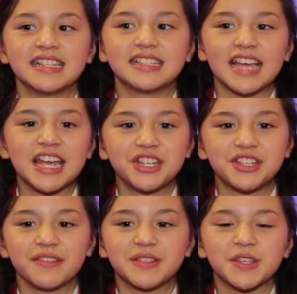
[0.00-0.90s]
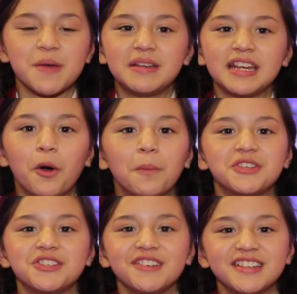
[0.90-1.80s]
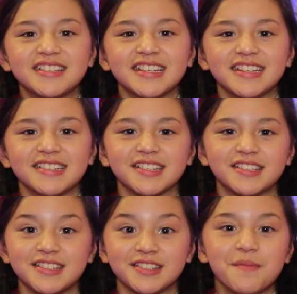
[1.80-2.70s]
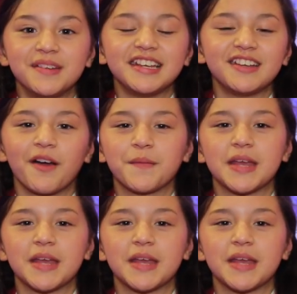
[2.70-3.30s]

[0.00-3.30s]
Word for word: The stage gives so many opportunities to so many young